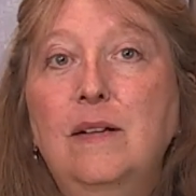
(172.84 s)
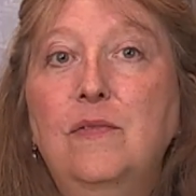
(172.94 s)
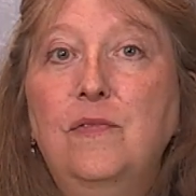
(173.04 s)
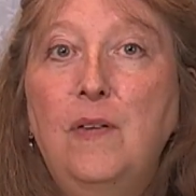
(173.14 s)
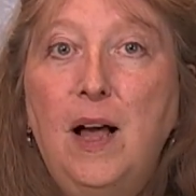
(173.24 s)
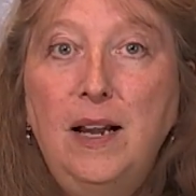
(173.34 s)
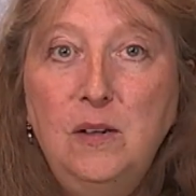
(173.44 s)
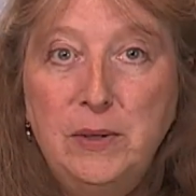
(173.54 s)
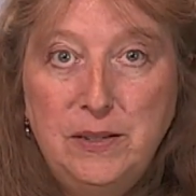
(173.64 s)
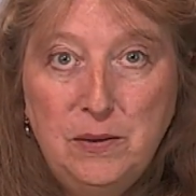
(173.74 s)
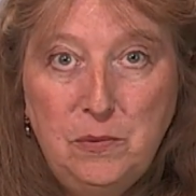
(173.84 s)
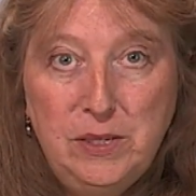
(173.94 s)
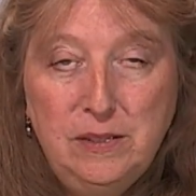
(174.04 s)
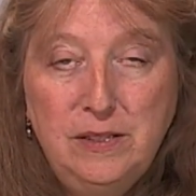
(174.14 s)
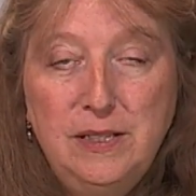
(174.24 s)
following the
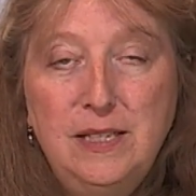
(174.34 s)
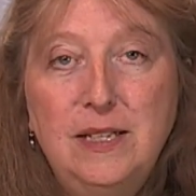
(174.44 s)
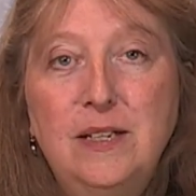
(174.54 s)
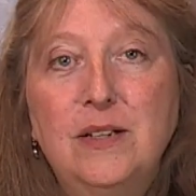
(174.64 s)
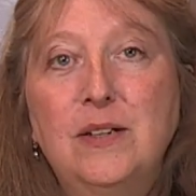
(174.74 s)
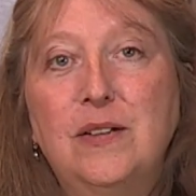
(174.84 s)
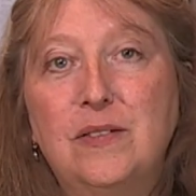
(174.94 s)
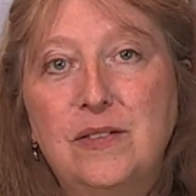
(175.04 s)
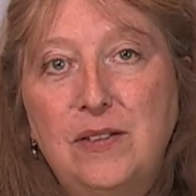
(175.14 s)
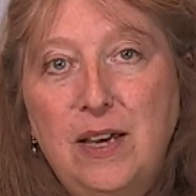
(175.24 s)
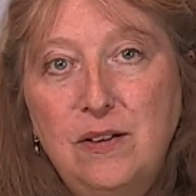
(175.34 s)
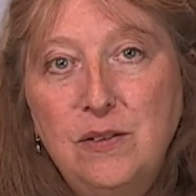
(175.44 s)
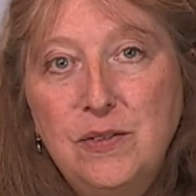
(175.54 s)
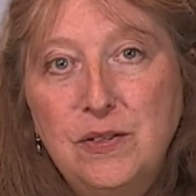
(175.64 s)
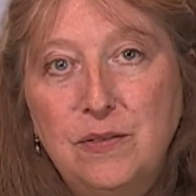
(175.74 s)
wheel of the year and the
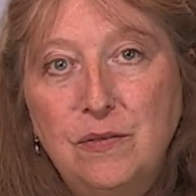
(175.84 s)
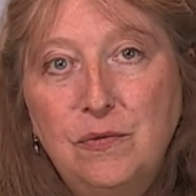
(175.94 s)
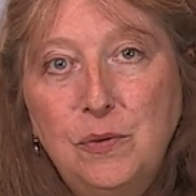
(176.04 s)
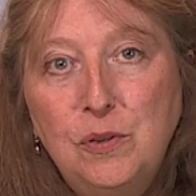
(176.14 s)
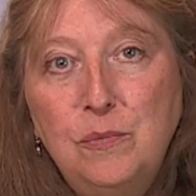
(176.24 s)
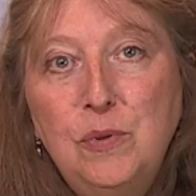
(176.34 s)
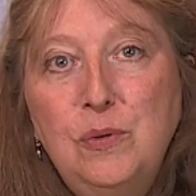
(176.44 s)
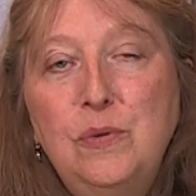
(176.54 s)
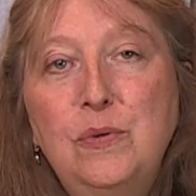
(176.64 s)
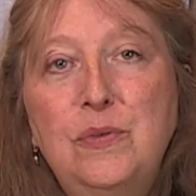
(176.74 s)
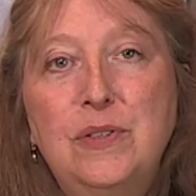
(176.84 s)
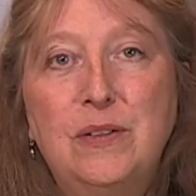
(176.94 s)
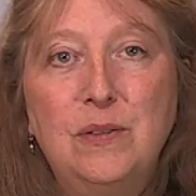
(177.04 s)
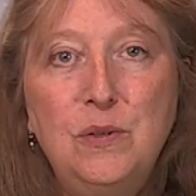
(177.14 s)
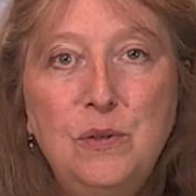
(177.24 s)
cycles of the full moons
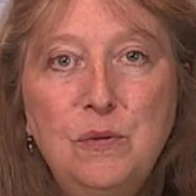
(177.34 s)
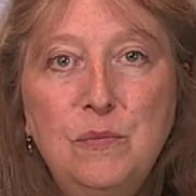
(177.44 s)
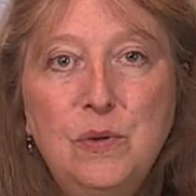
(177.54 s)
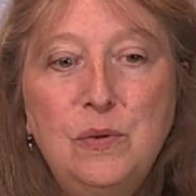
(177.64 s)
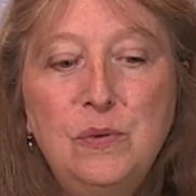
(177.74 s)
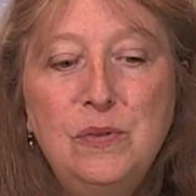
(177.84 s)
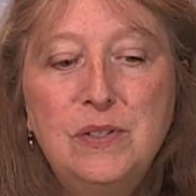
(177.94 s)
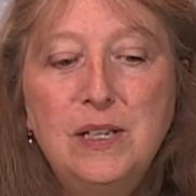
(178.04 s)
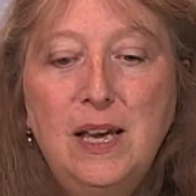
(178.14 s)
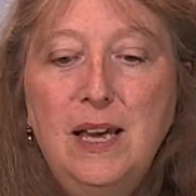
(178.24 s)
and the new moons